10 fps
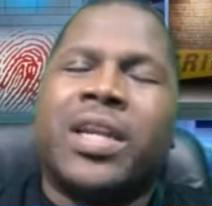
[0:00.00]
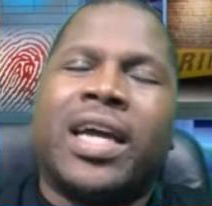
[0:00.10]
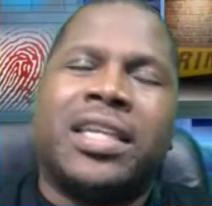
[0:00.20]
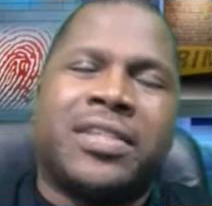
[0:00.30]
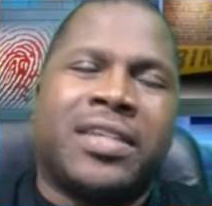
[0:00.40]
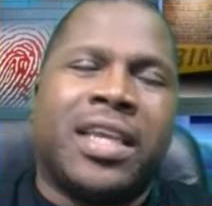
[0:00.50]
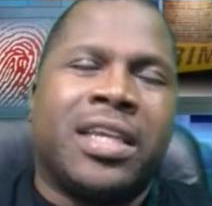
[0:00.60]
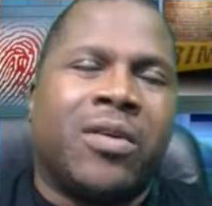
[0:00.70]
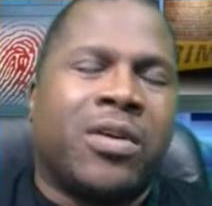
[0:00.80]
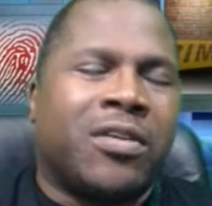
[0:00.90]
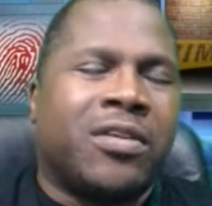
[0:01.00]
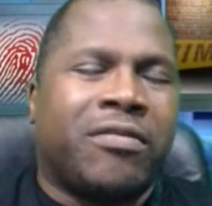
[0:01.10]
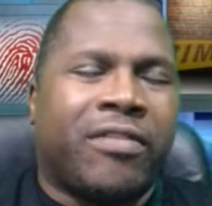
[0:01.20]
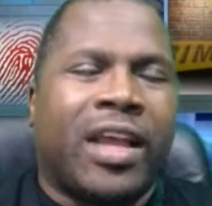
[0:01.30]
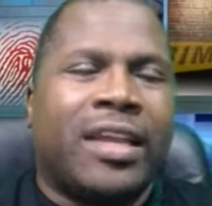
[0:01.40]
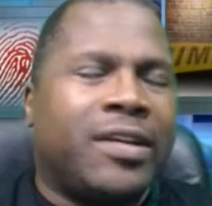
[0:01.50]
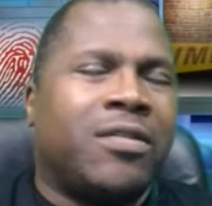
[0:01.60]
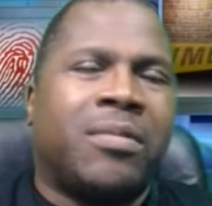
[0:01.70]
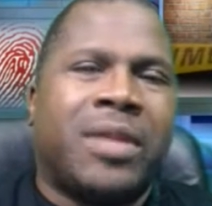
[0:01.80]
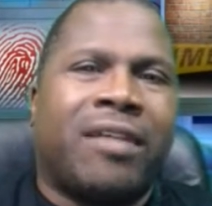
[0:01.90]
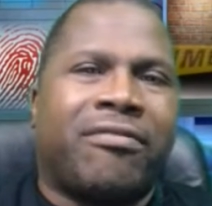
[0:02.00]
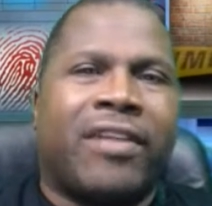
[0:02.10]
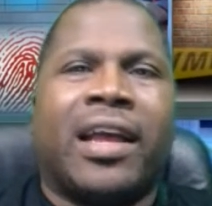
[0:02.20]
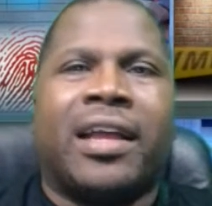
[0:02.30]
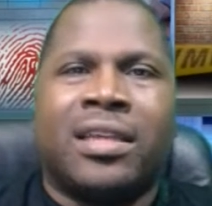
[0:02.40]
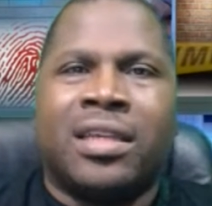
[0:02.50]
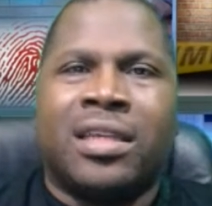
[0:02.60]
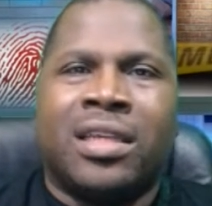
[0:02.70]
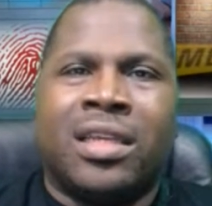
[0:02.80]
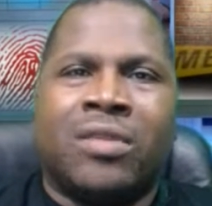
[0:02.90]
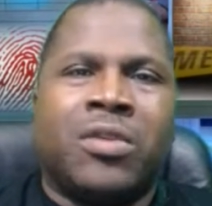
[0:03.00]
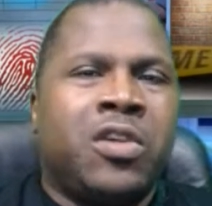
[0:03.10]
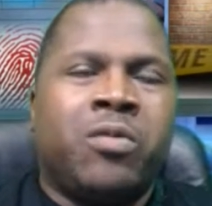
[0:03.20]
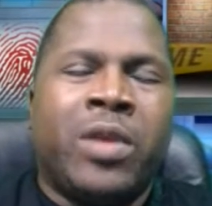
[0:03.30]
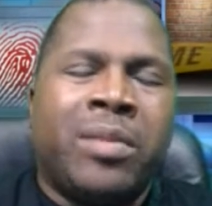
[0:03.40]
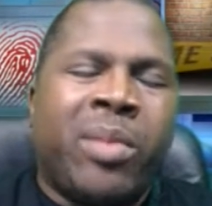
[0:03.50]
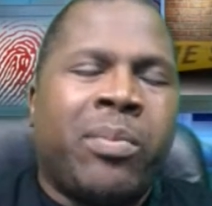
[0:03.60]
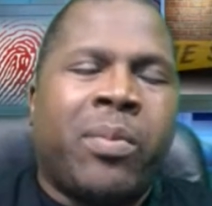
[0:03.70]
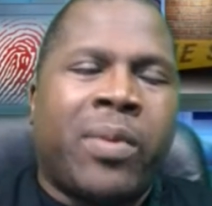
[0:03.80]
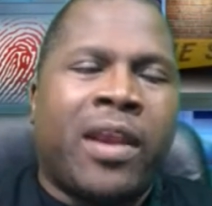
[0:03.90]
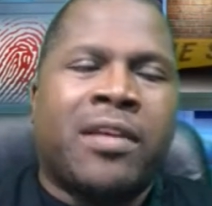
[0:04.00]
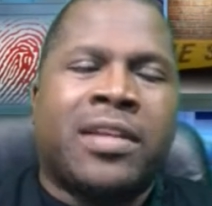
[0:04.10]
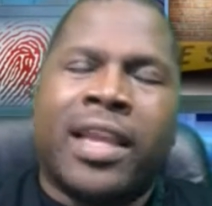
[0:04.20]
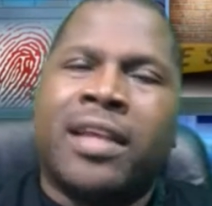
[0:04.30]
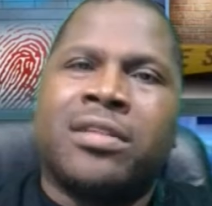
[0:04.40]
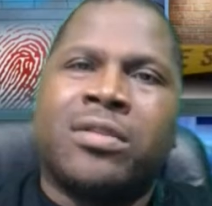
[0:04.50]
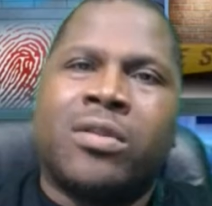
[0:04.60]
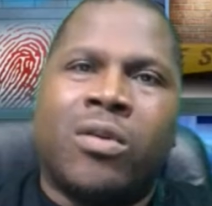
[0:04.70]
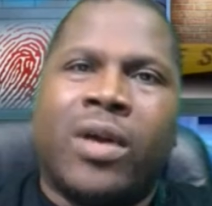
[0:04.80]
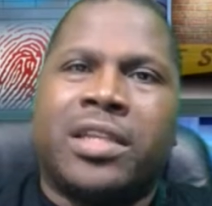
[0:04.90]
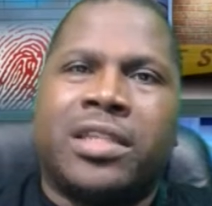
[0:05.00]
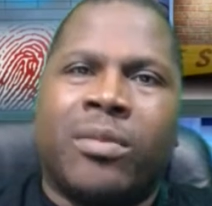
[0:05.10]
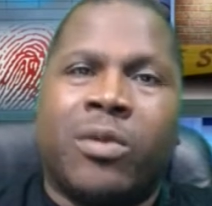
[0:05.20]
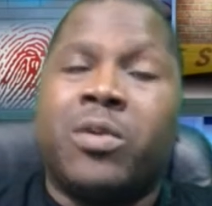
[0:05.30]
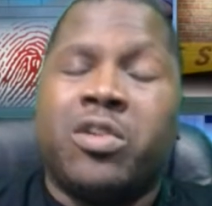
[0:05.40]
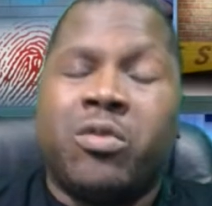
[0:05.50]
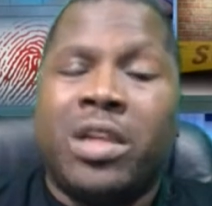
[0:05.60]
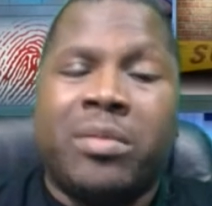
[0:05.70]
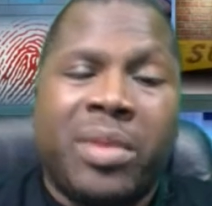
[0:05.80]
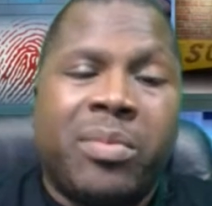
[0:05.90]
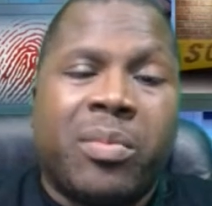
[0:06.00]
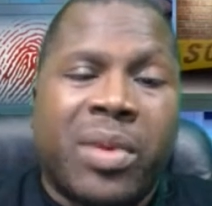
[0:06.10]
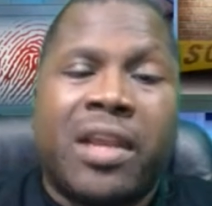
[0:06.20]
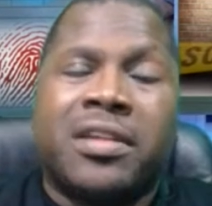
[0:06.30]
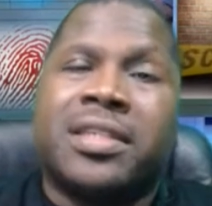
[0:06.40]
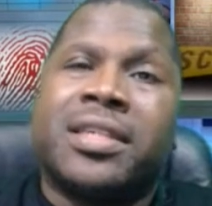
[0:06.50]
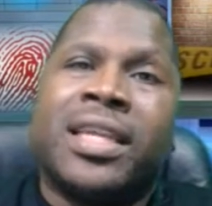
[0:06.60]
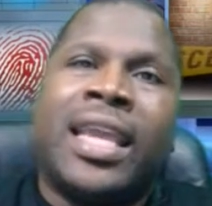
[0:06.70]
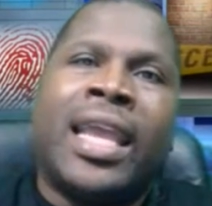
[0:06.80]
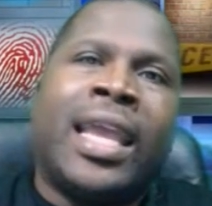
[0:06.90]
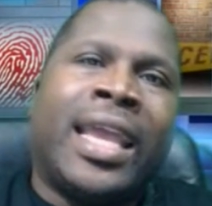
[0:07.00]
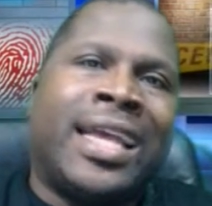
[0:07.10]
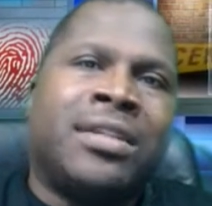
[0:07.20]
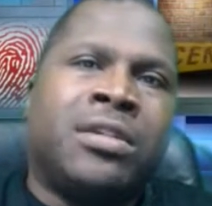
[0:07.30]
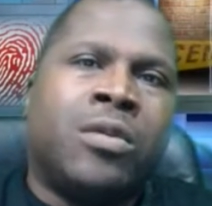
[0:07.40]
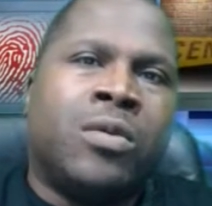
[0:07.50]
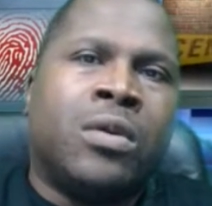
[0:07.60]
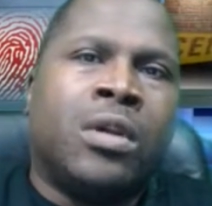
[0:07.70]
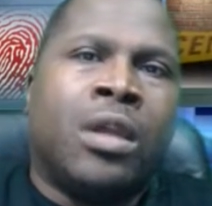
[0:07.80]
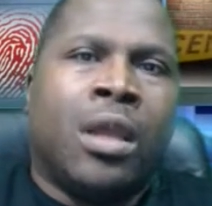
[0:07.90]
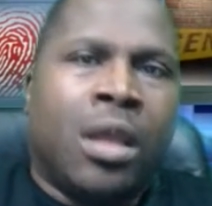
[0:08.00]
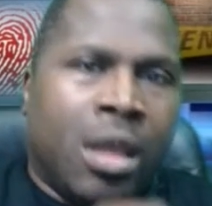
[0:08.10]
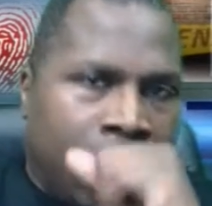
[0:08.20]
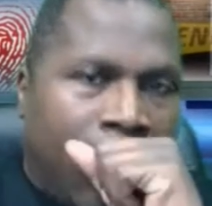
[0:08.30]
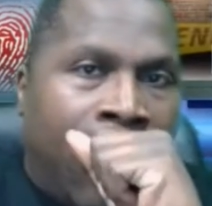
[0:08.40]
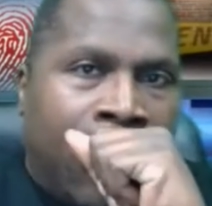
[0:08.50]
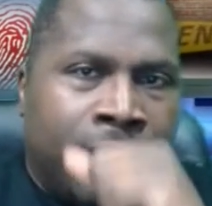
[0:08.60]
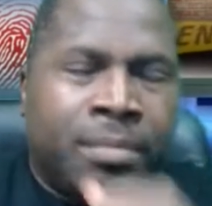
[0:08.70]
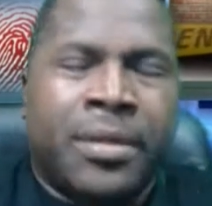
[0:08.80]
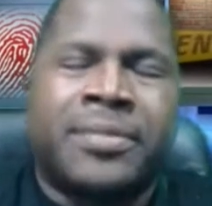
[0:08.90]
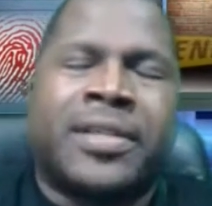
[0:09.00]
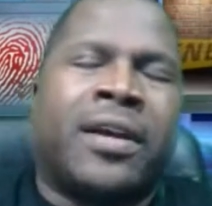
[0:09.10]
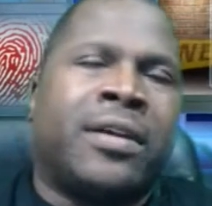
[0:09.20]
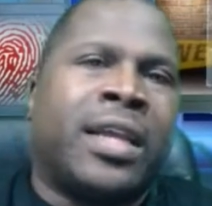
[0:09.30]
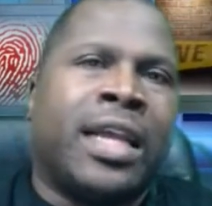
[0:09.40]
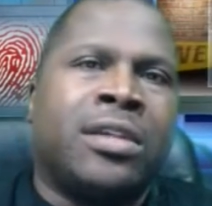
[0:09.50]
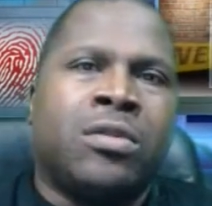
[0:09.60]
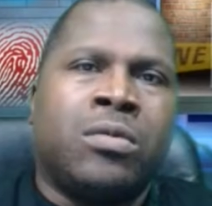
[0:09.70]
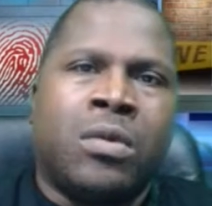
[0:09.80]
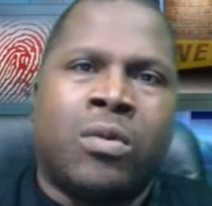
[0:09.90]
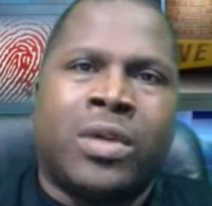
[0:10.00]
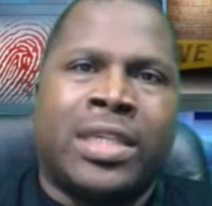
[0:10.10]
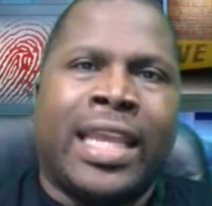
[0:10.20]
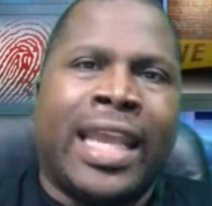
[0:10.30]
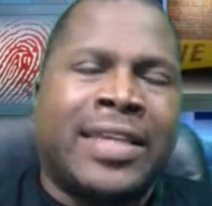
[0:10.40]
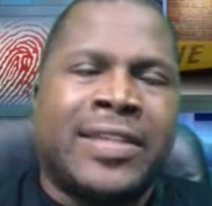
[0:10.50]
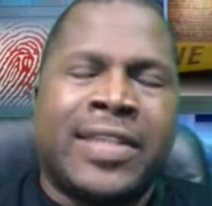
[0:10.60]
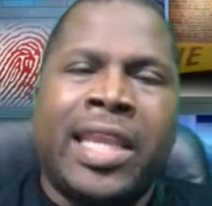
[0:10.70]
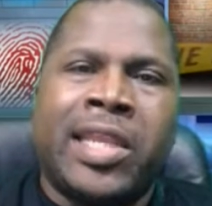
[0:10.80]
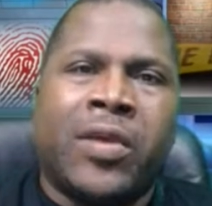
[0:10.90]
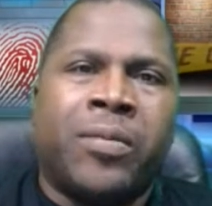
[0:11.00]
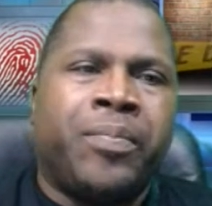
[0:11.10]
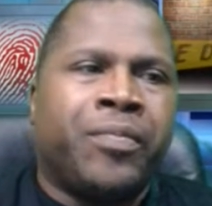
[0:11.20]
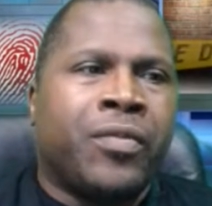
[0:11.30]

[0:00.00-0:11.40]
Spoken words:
How's your day going? Are you fine? No, I'm not fine. Would you really be prepared to answer the question? I mean, would you really be prepared to handle, handle what they had to say to you?